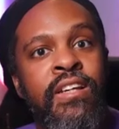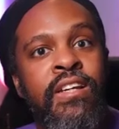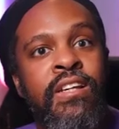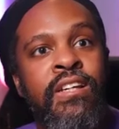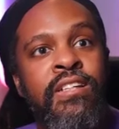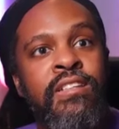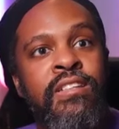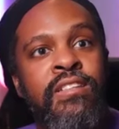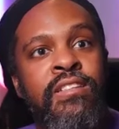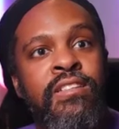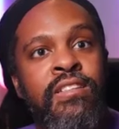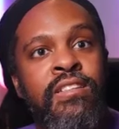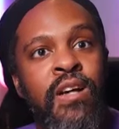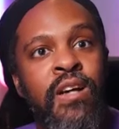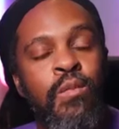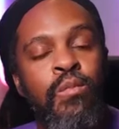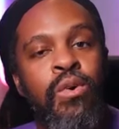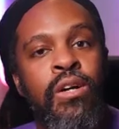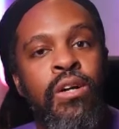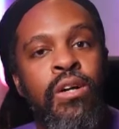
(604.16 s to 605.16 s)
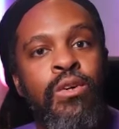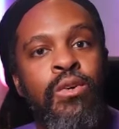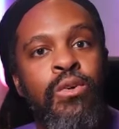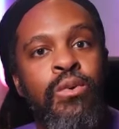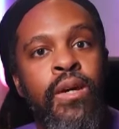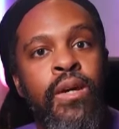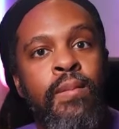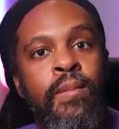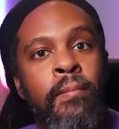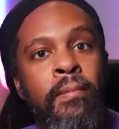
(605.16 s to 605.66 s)
someone who
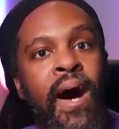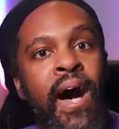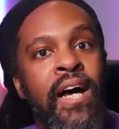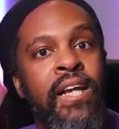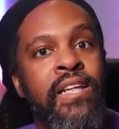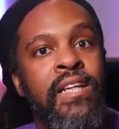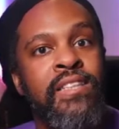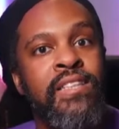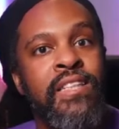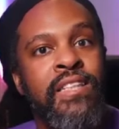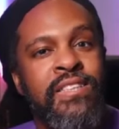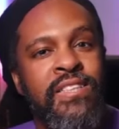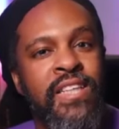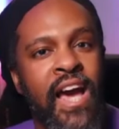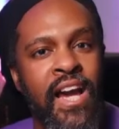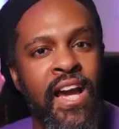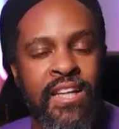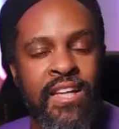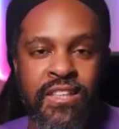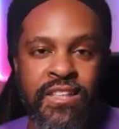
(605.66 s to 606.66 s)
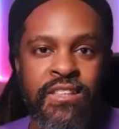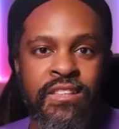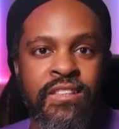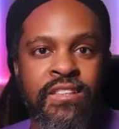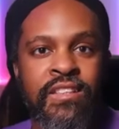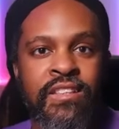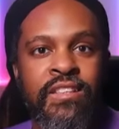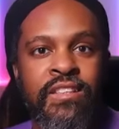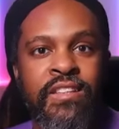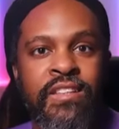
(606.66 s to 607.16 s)
embodies exactly the
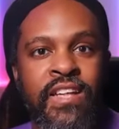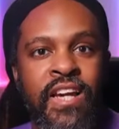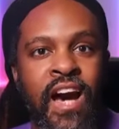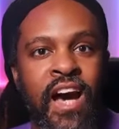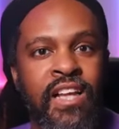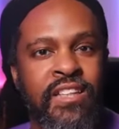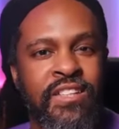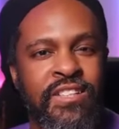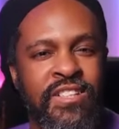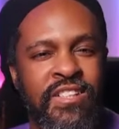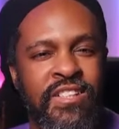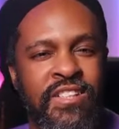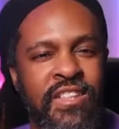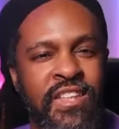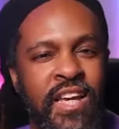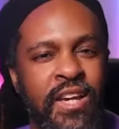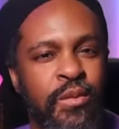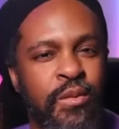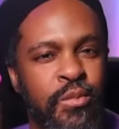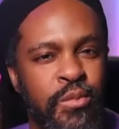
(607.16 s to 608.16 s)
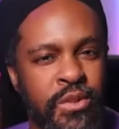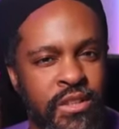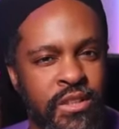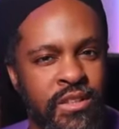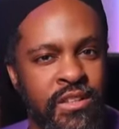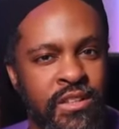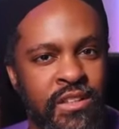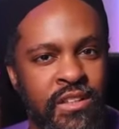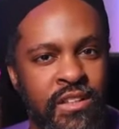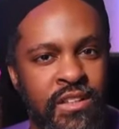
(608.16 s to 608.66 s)
theology that they
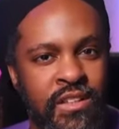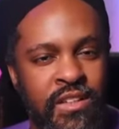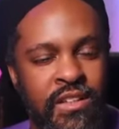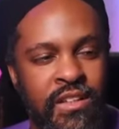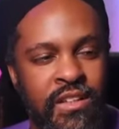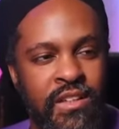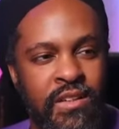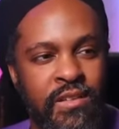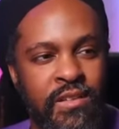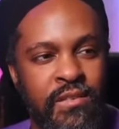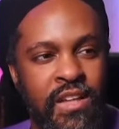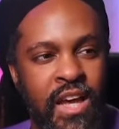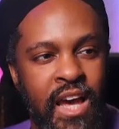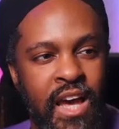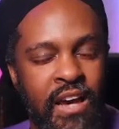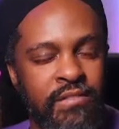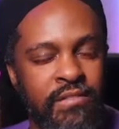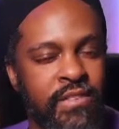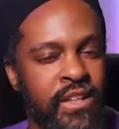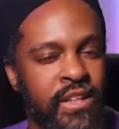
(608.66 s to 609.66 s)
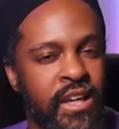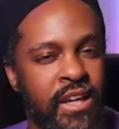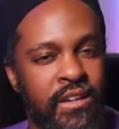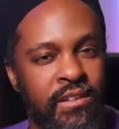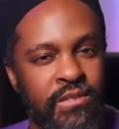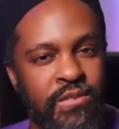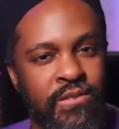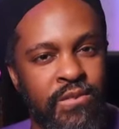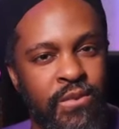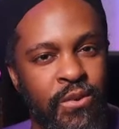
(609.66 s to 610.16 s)
would
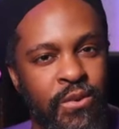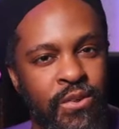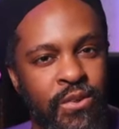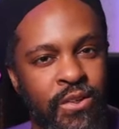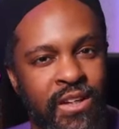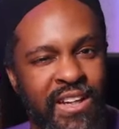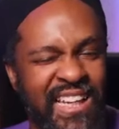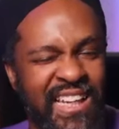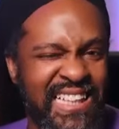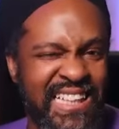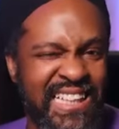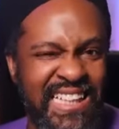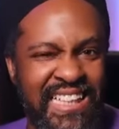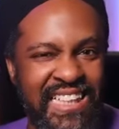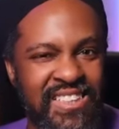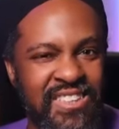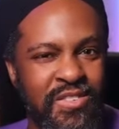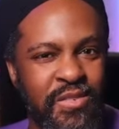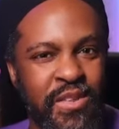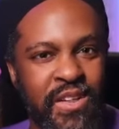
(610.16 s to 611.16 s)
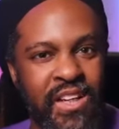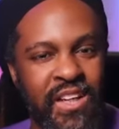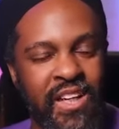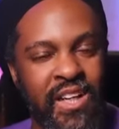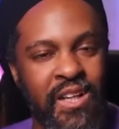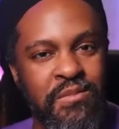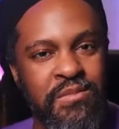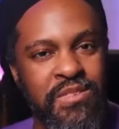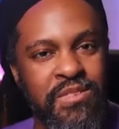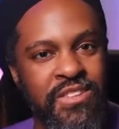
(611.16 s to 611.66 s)
advocate for, at least when it
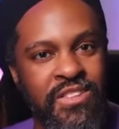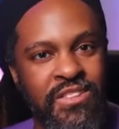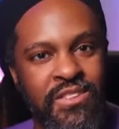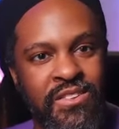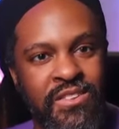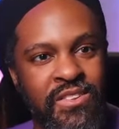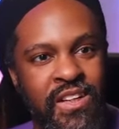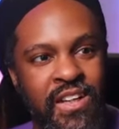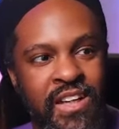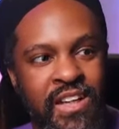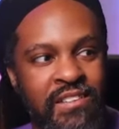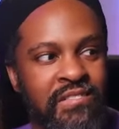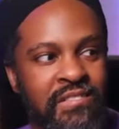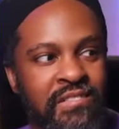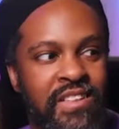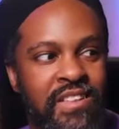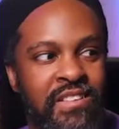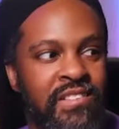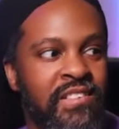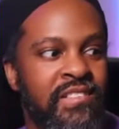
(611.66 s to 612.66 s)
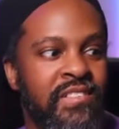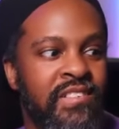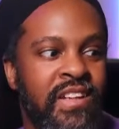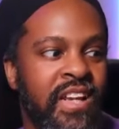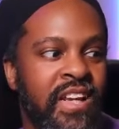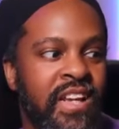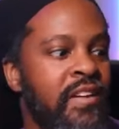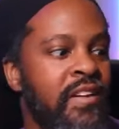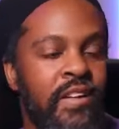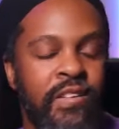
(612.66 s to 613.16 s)
comes to a
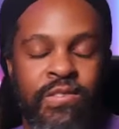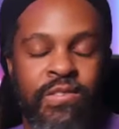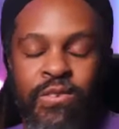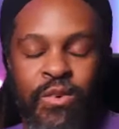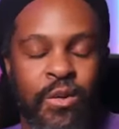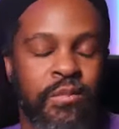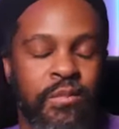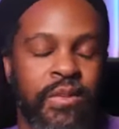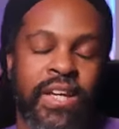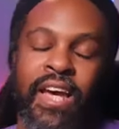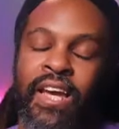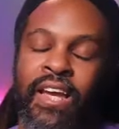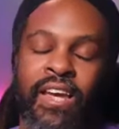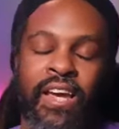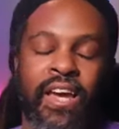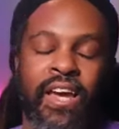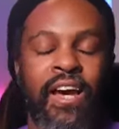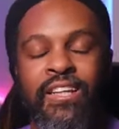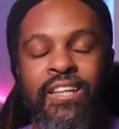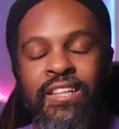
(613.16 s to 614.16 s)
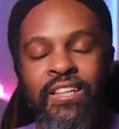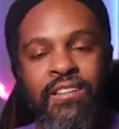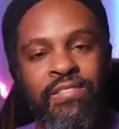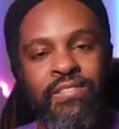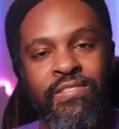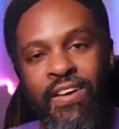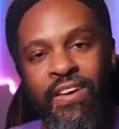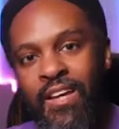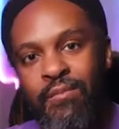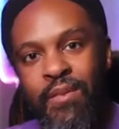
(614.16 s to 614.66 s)
formerly a gay
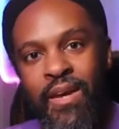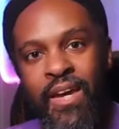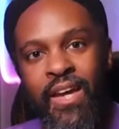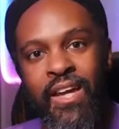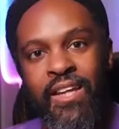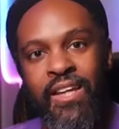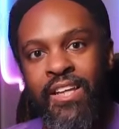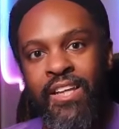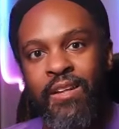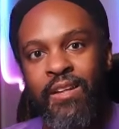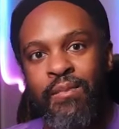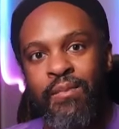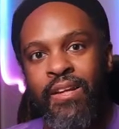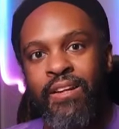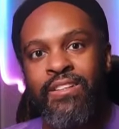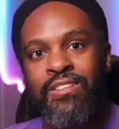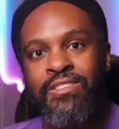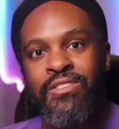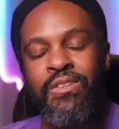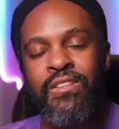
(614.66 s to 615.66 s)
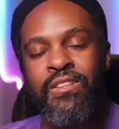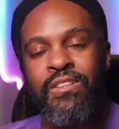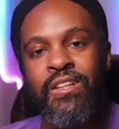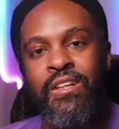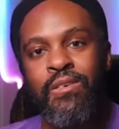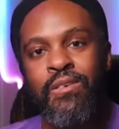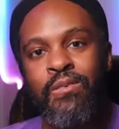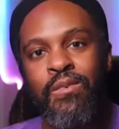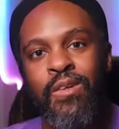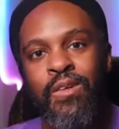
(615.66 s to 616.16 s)
identified man getting married to
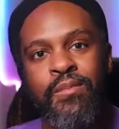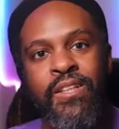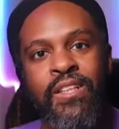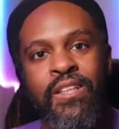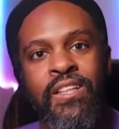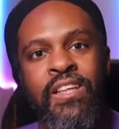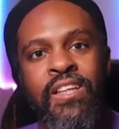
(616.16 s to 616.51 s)
a woman,